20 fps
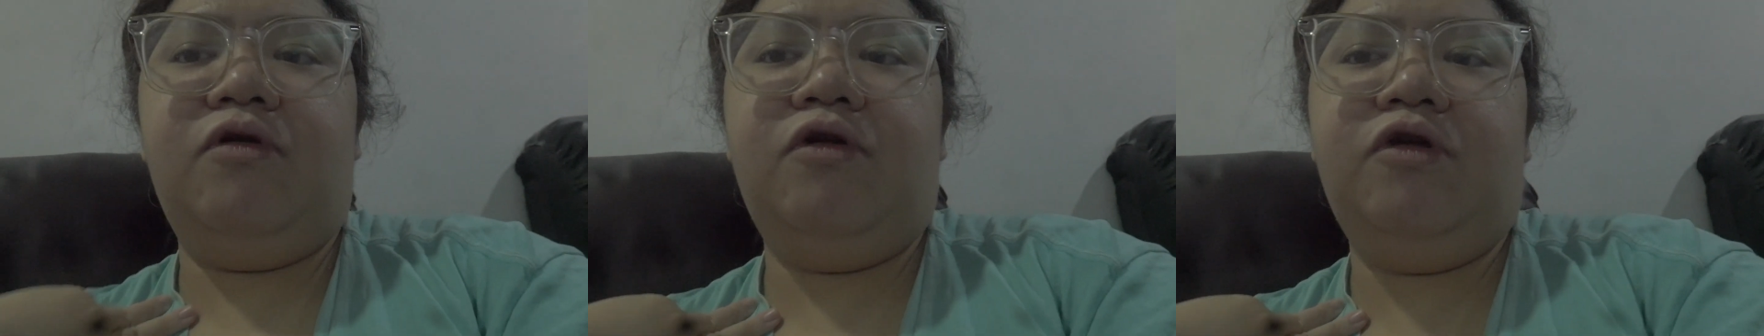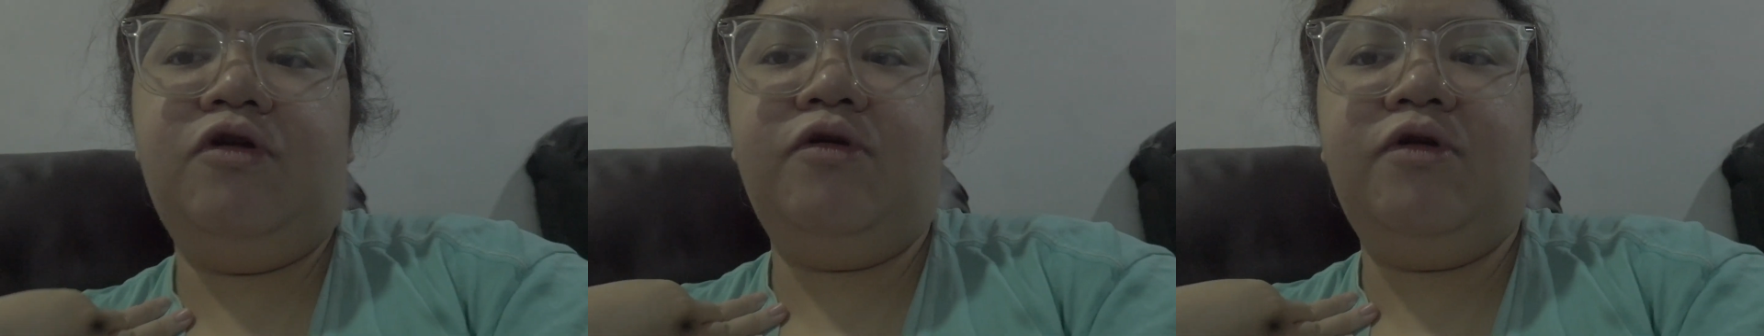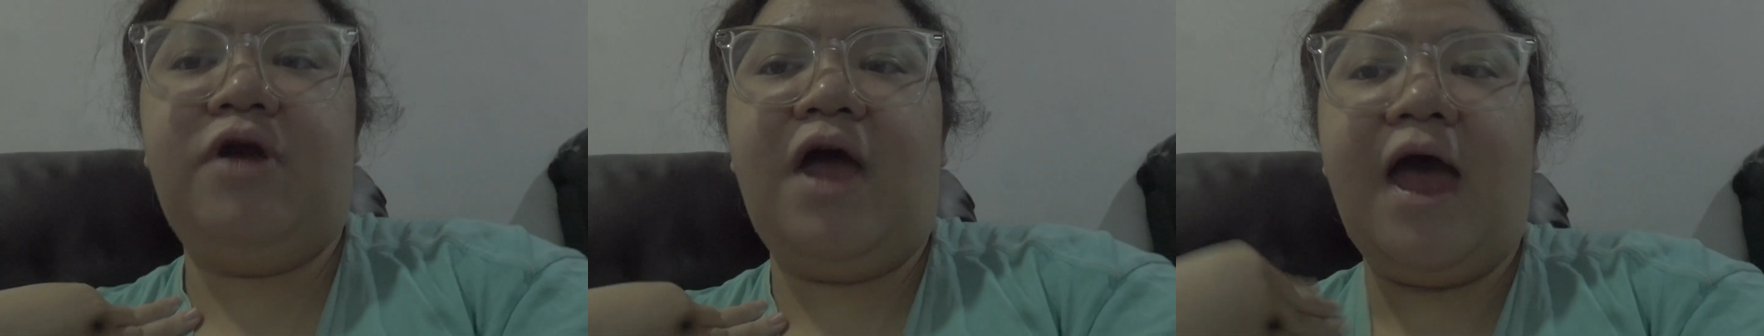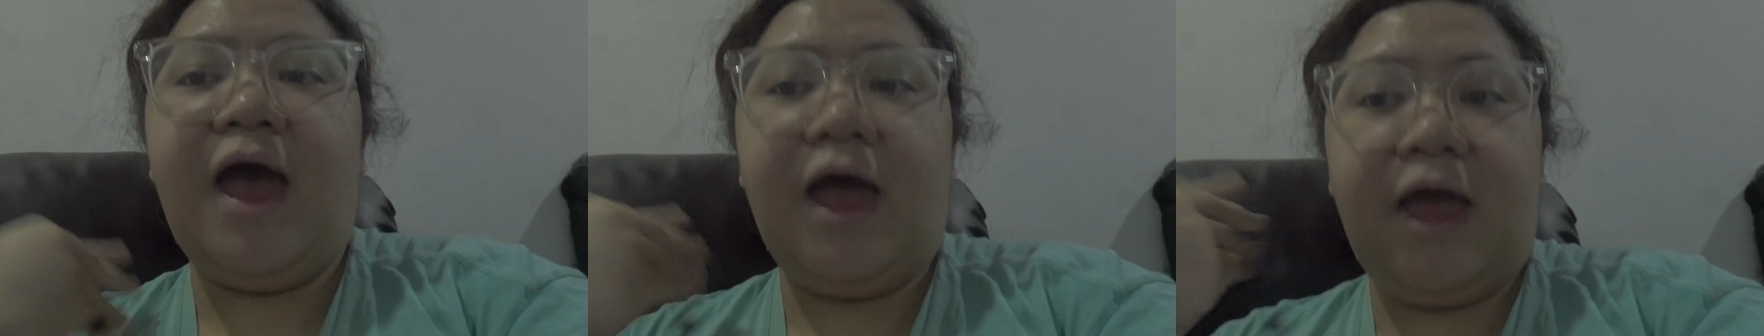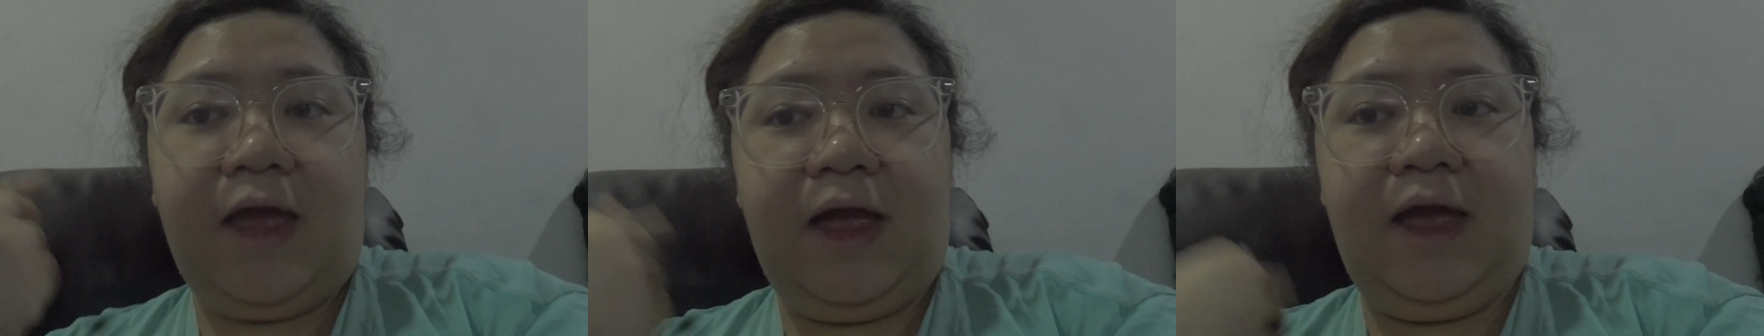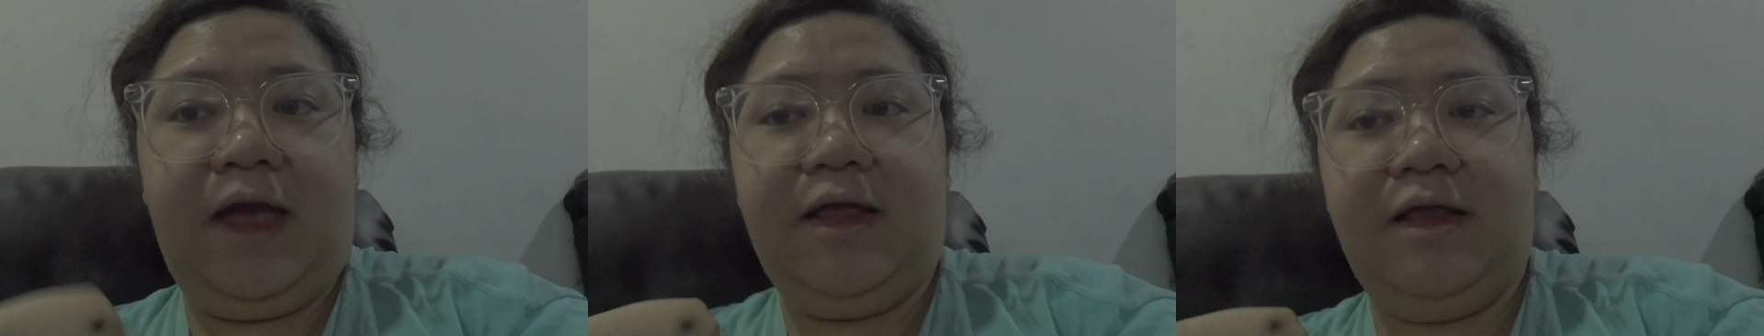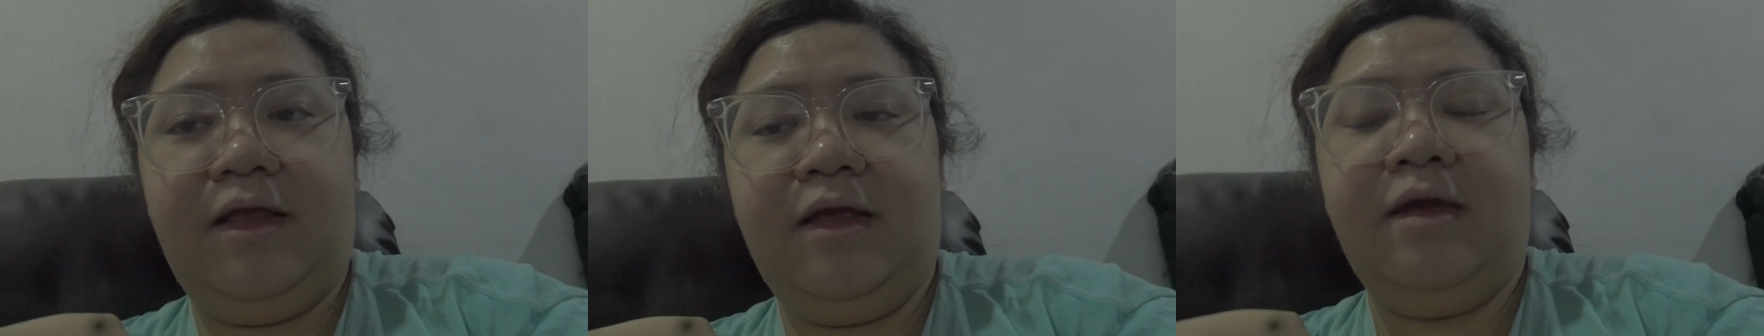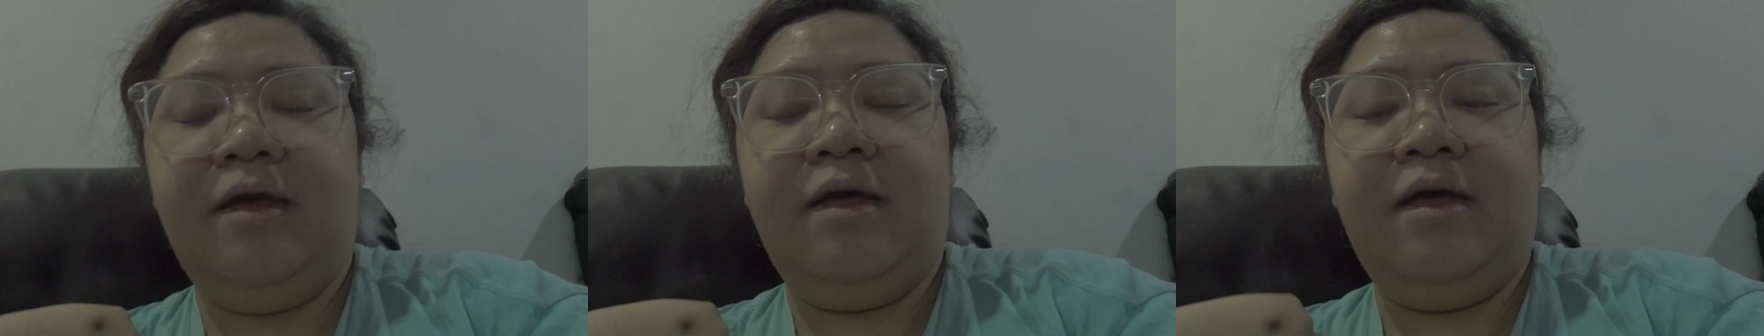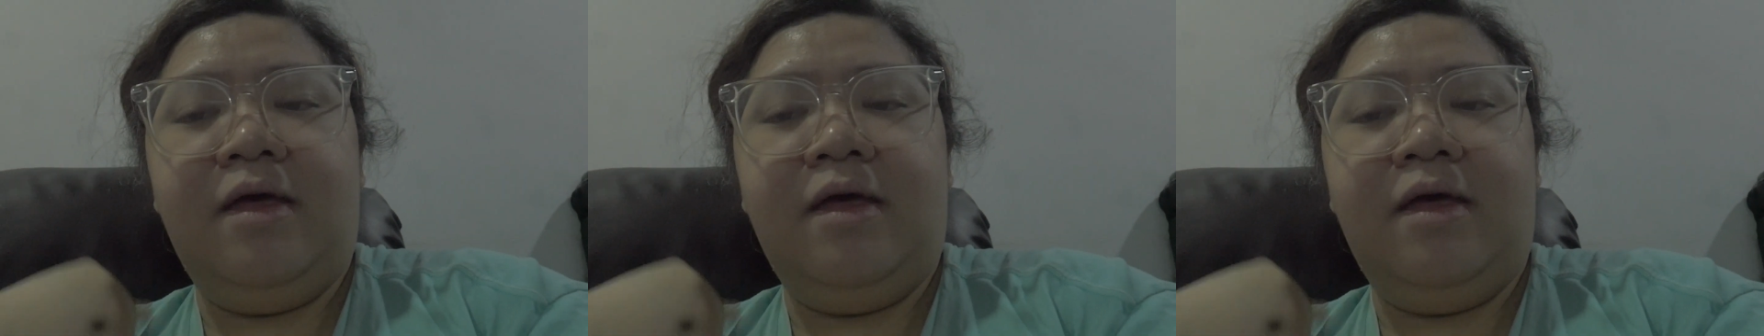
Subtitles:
ko, yung akin,